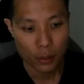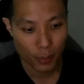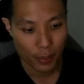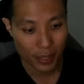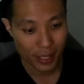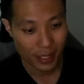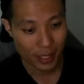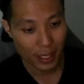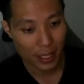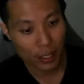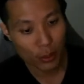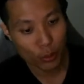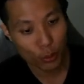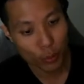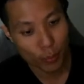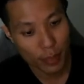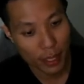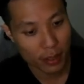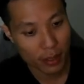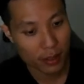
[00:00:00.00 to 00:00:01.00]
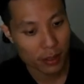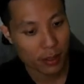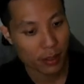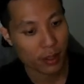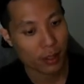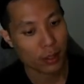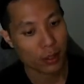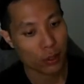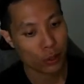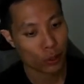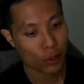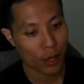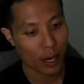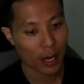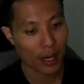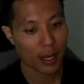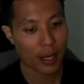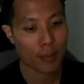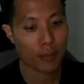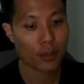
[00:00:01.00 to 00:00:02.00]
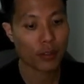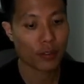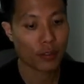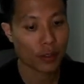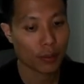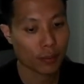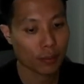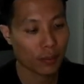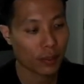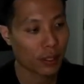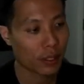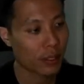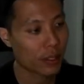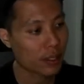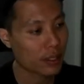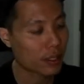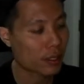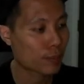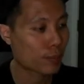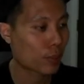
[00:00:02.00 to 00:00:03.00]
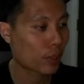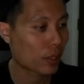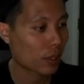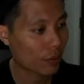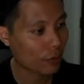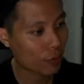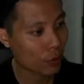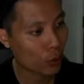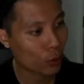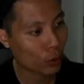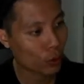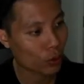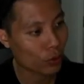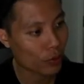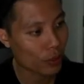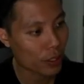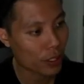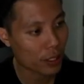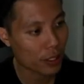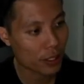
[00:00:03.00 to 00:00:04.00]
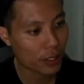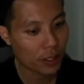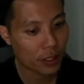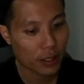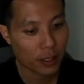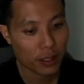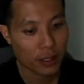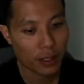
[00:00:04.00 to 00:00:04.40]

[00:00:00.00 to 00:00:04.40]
basically it means try and perform this block of code over here,